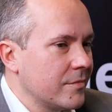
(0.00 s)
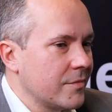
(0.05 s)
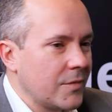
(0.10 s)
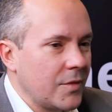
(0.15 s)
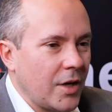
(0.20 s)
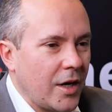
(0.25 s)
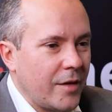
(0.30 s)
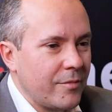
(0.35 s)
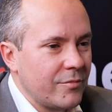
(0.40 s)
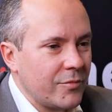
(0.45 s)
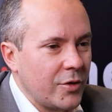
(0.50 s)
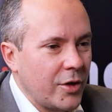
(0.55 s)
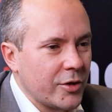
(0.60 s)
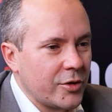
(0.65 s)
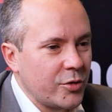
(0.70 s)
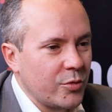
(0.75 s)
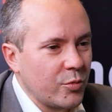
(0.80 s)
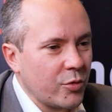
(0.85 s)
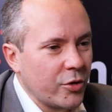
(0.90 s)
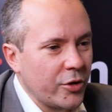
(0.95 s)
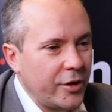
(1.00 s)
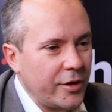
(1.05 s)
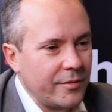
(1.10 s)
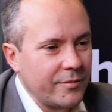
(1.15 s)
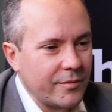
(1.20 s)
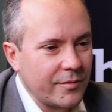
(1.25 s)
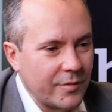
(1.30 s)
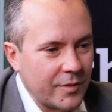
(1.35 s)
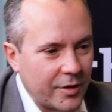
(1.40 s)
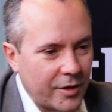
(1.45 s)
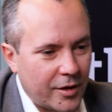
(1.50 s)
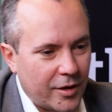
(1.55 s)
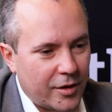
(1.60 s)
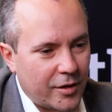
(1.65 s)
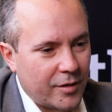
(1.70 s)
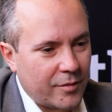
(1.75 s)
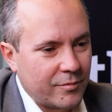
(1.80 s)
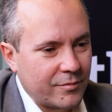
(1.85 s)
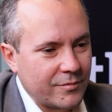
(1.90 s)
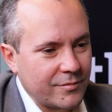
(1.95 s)
Yeah, I'm not too worried.
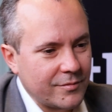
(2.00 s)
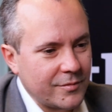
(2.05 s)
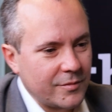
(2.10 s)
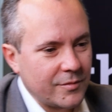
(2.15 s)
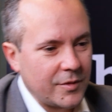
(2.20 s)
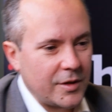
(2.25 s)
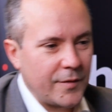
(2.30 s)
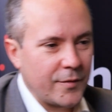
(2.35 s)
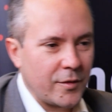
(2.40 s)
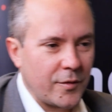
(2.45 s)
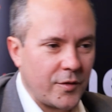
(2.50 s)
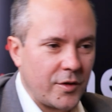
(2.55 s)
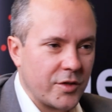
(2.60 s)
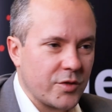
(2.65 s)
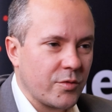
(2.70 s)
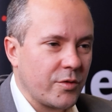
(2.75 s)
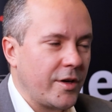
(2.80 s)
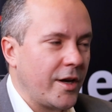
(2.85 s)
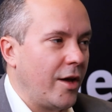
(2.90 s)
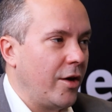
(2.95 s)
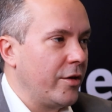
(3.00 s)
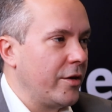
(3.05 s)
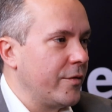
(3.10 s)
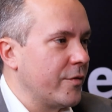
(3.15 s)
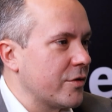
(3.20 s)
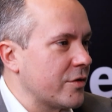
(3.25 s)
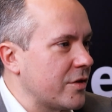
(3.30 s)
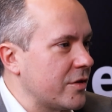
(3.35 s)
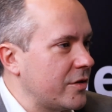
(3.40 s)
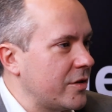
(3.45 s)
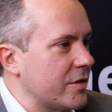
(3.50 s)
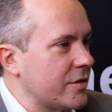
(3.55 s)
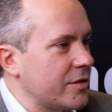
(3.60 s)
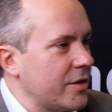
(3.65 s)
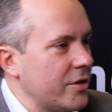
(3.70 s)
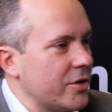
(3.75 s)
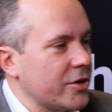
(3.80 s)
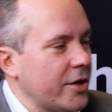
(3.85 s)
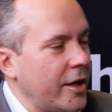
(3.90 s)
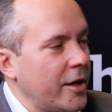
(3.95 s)
Even if it is reality versus just
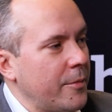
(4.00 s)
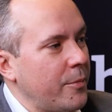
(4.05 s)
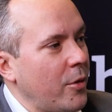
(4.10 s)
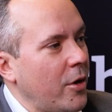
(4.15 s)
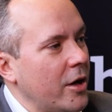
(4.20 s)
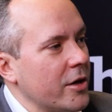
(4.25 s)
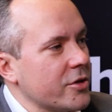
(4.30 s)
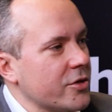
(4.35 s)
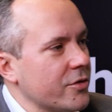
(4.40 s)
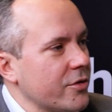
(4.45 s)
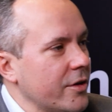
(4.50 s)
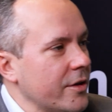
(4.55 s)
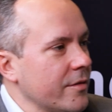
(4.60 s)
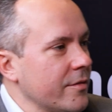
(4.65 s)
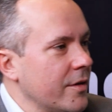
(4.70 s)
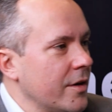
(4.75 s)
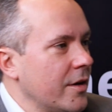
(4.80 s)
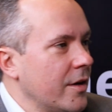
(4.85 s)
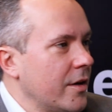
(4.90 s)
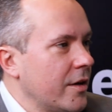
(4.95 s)
say China posturing,